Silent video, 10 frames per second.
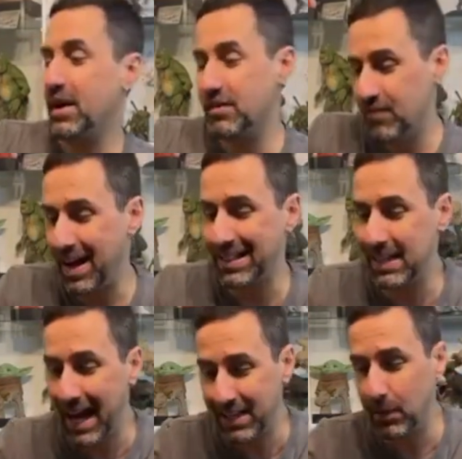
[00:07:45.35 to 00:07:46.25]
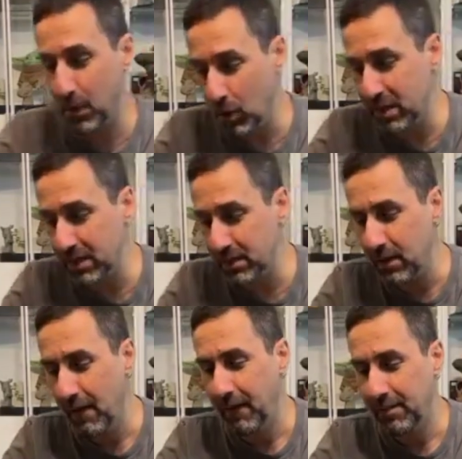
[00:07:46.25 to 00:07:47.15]
And in fact, at the moment,
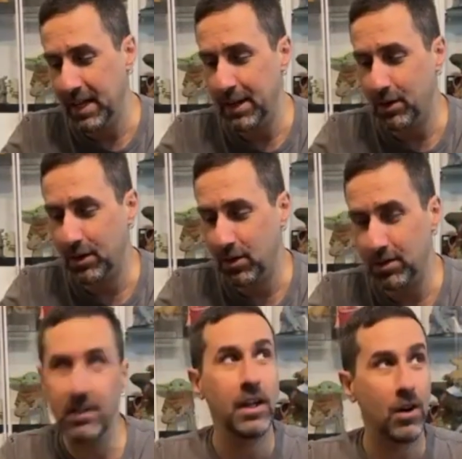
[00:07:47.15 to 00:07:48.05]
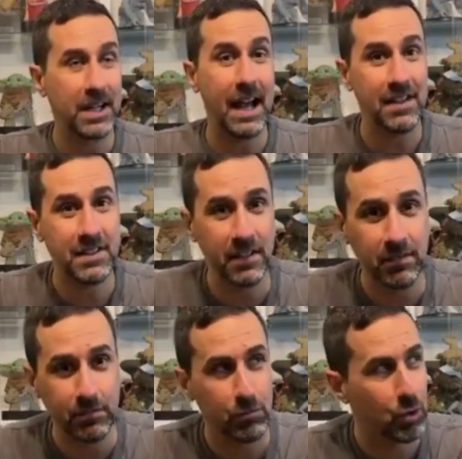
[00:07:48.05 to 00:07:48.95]
our
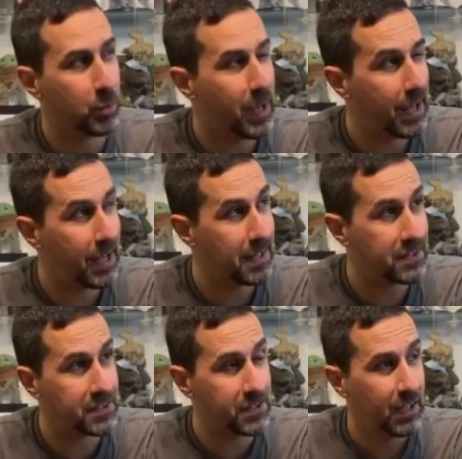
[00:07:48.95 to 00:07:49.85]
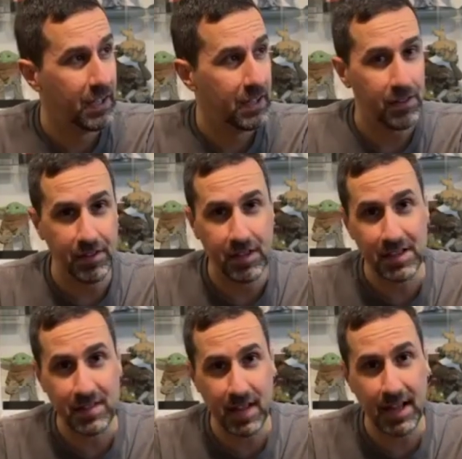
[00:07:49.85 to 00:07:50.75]
casting room has
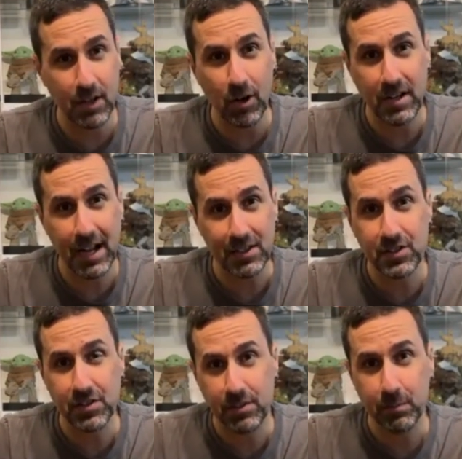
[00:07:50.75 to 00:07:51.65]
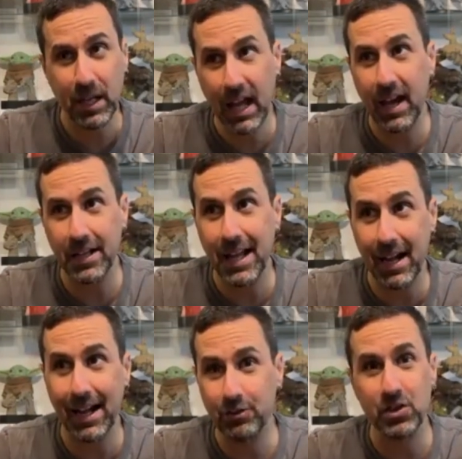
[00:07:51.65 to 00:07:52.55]
this and our next maquette
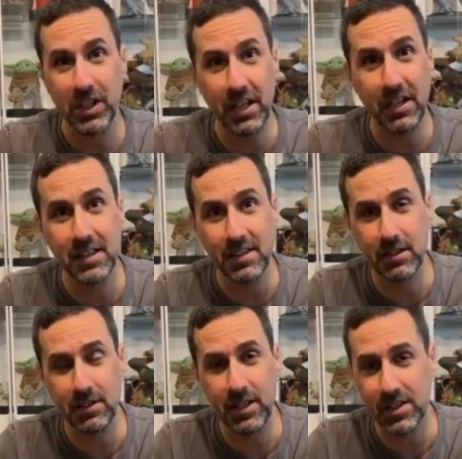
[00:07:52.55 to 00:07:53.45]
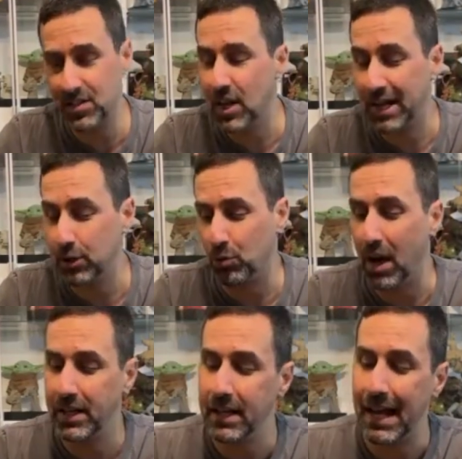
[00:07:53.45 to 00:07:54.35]
actually in the cycle
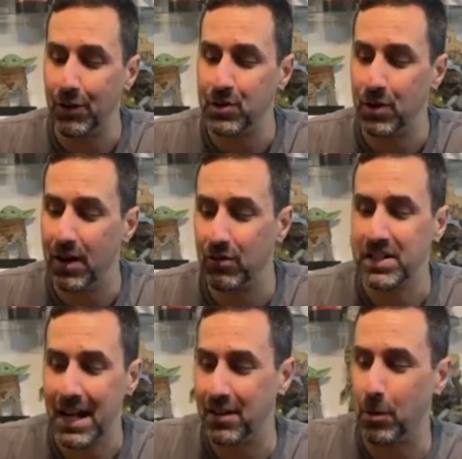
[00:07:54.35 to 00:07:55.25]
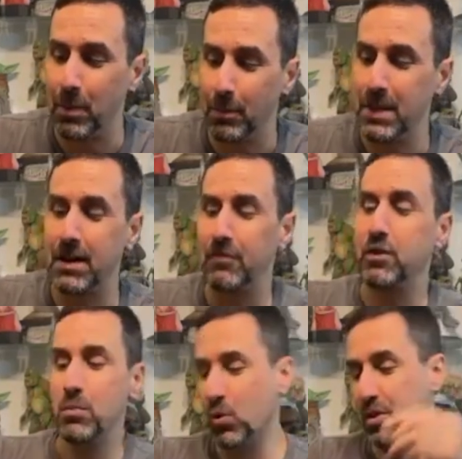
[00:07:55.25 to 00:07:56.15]
right now. So every day they're pumping out a
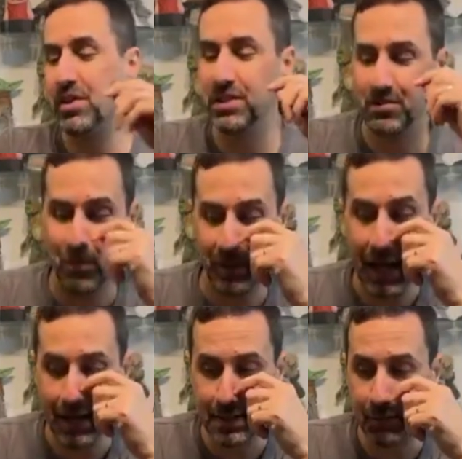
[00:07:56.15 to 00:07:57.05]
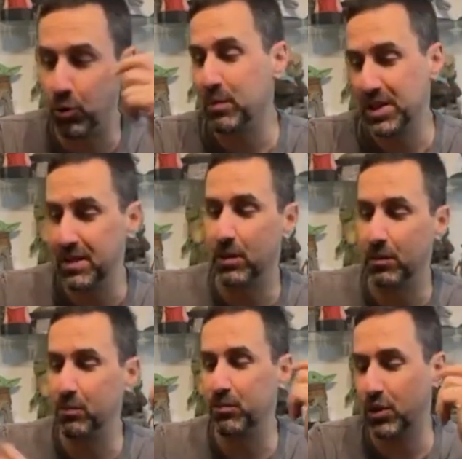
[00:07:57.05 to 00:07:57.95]
few more of these from the casting room, and
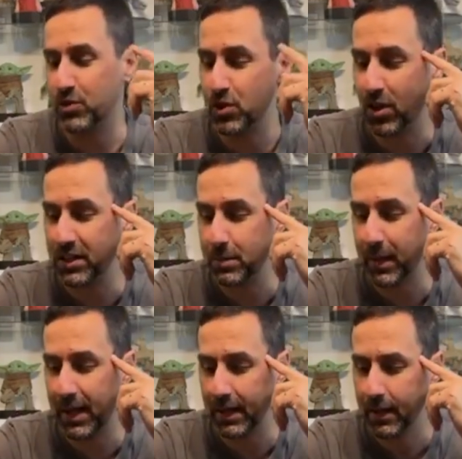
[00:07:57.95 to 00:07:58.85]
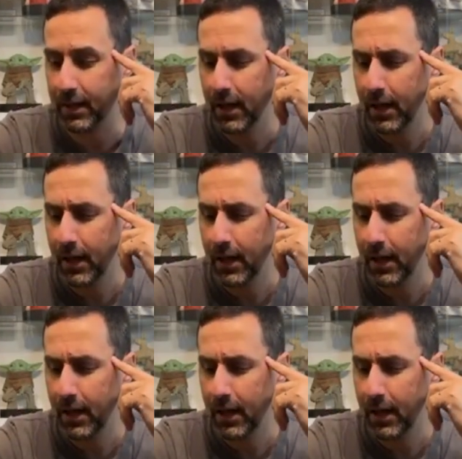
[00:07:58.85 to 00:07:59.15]
then they're starting to paint.